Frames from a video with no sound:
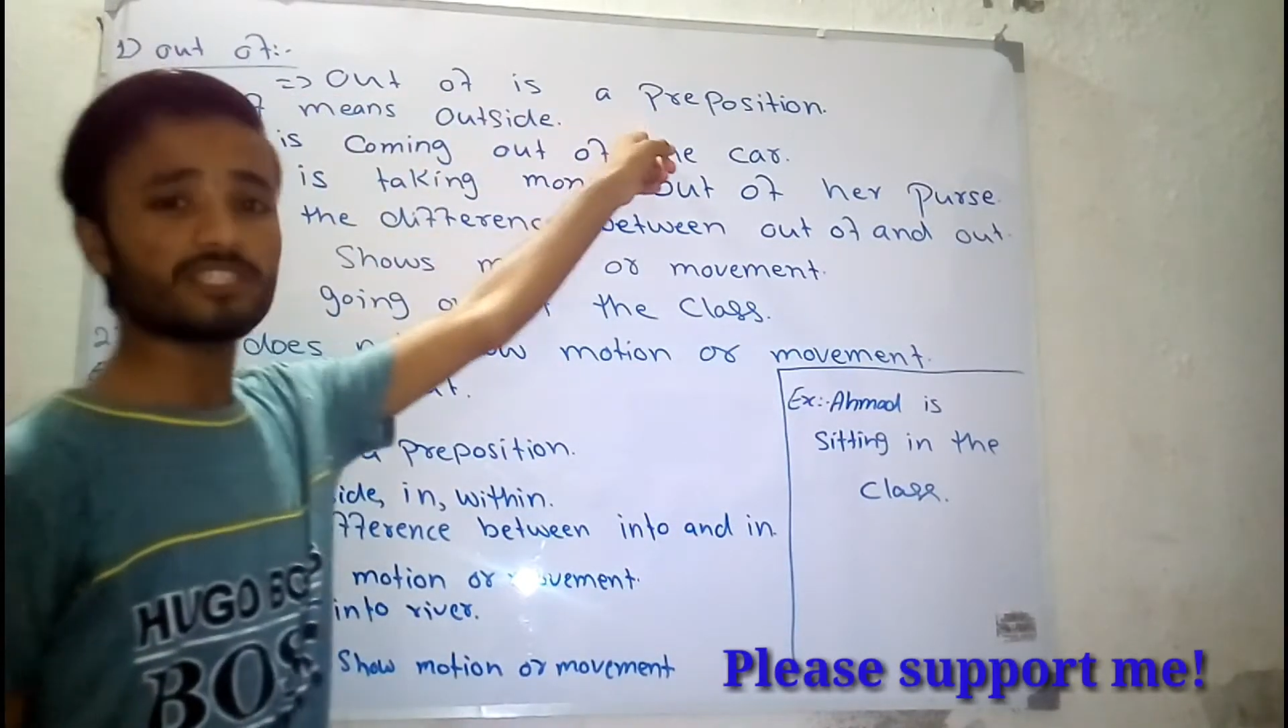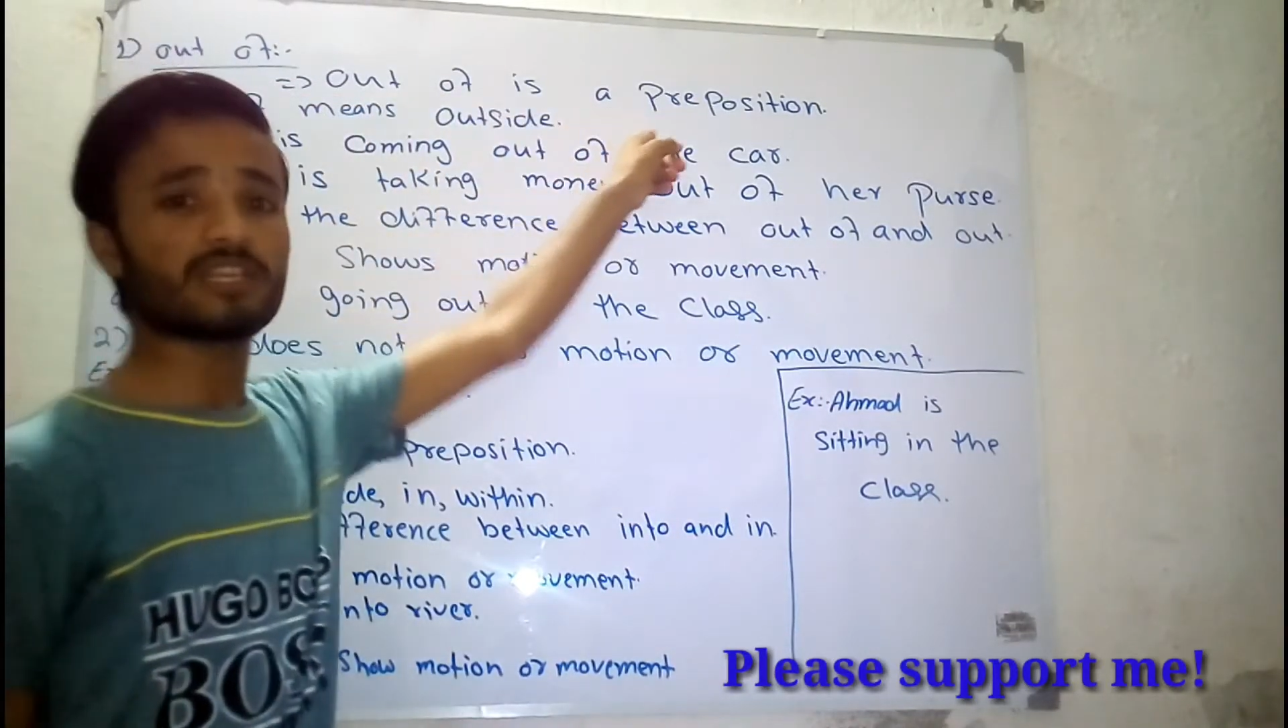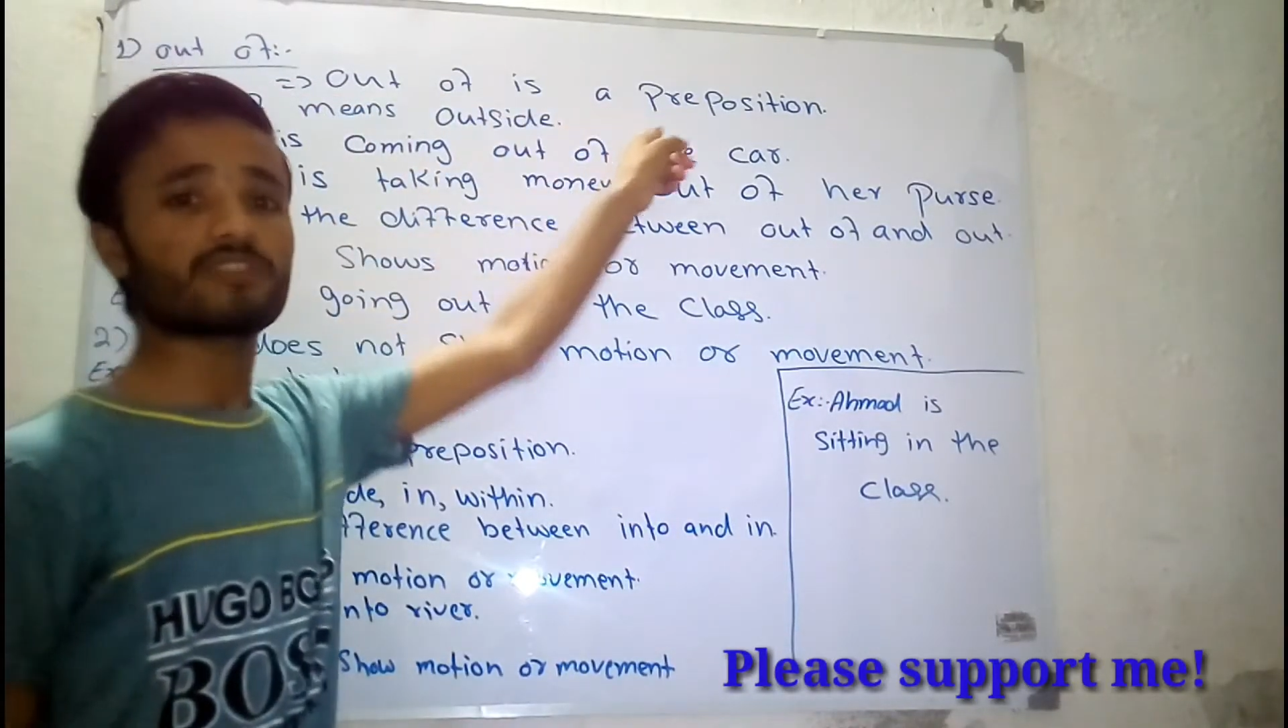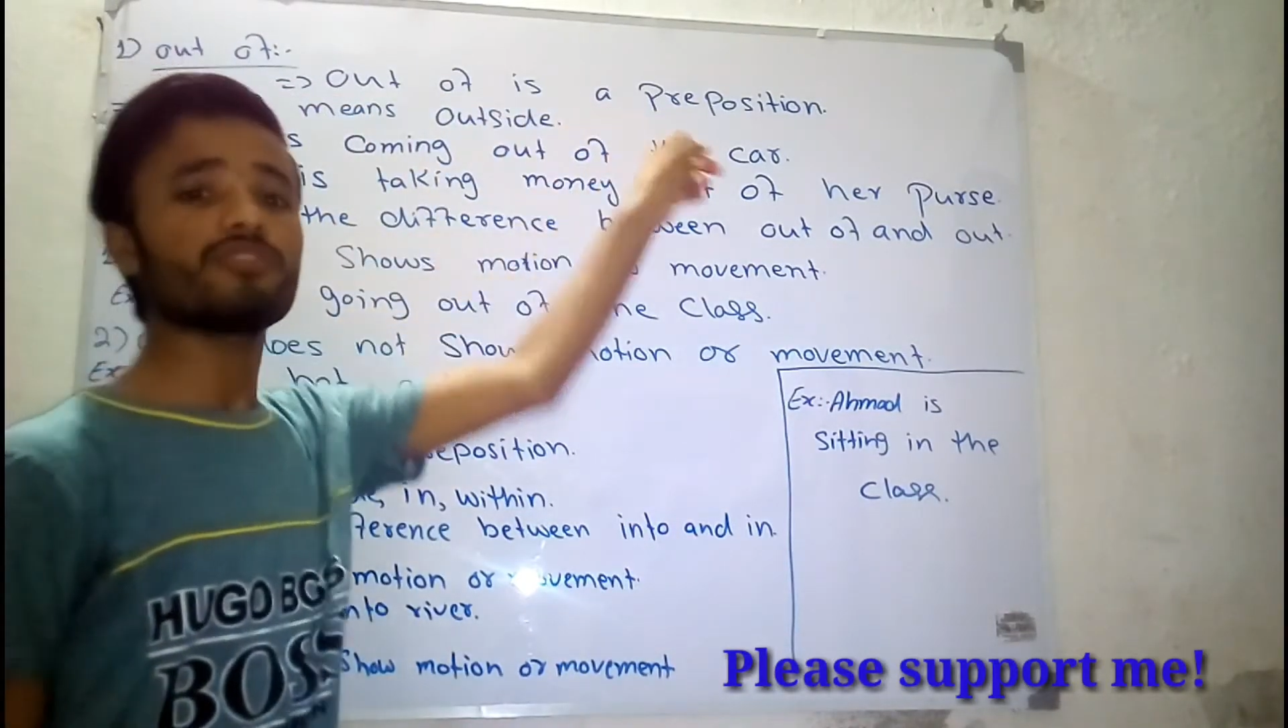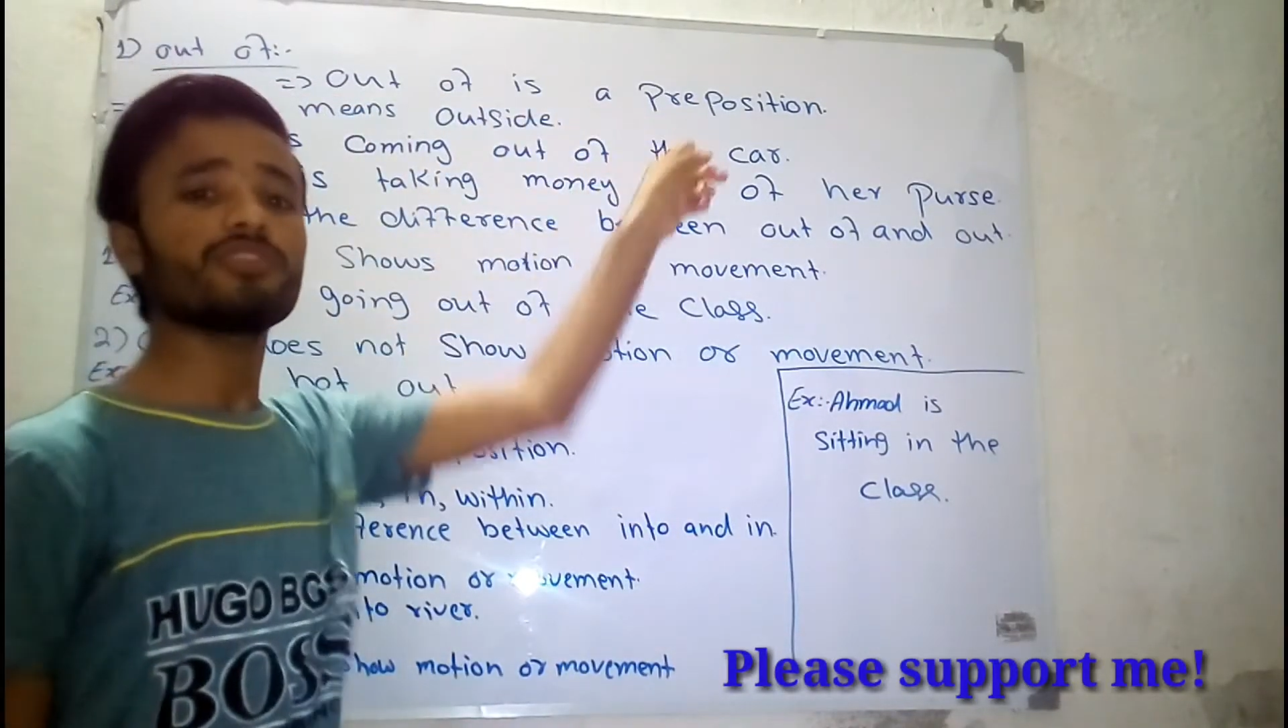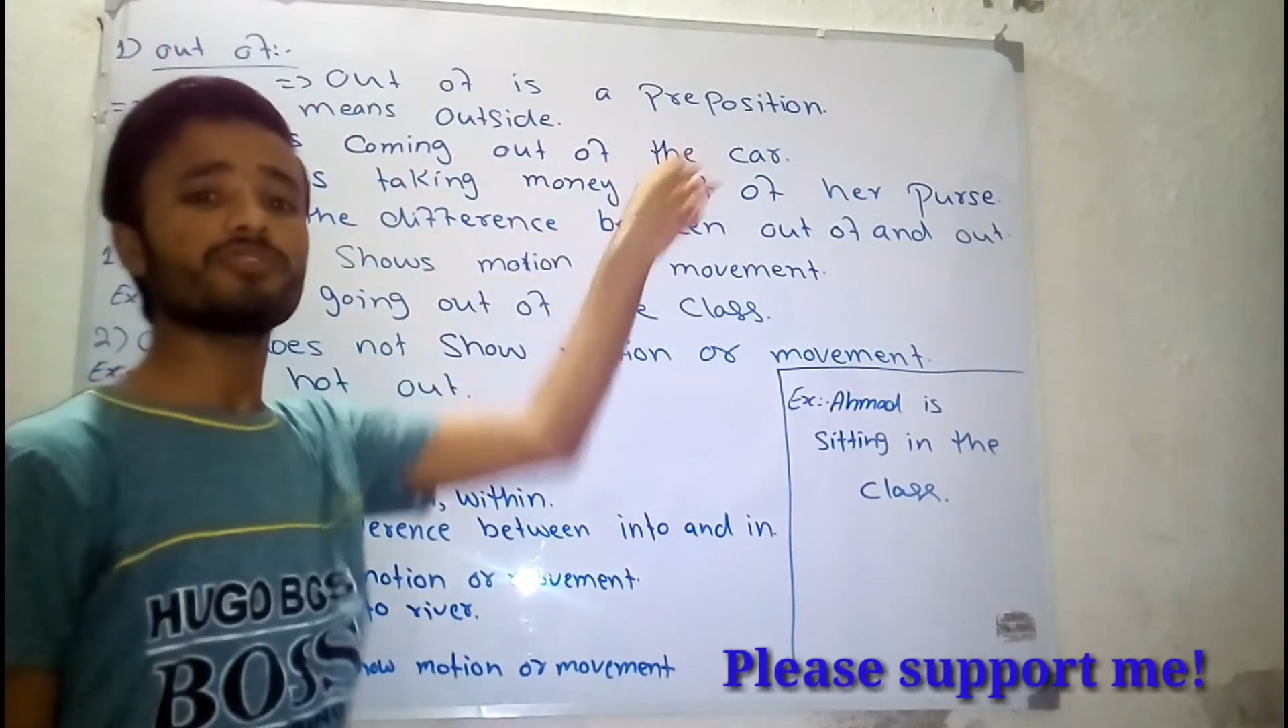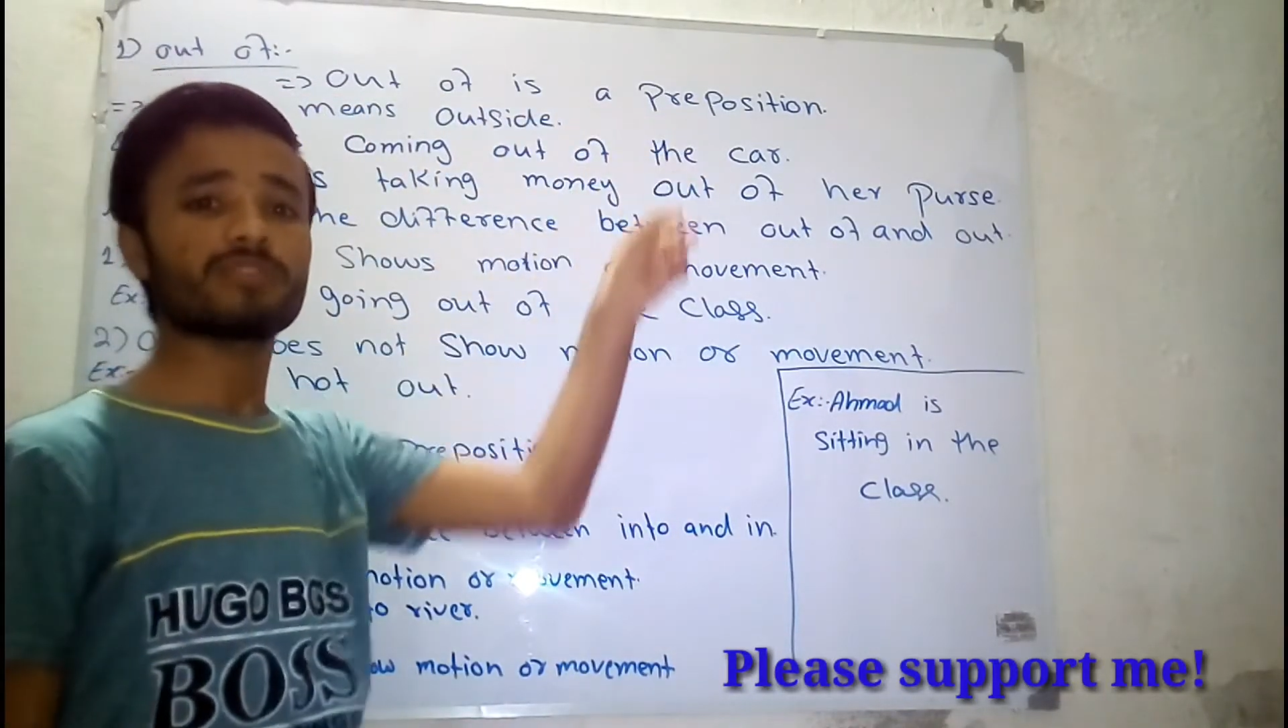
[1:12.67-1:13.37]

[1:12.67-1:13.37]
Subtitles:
according to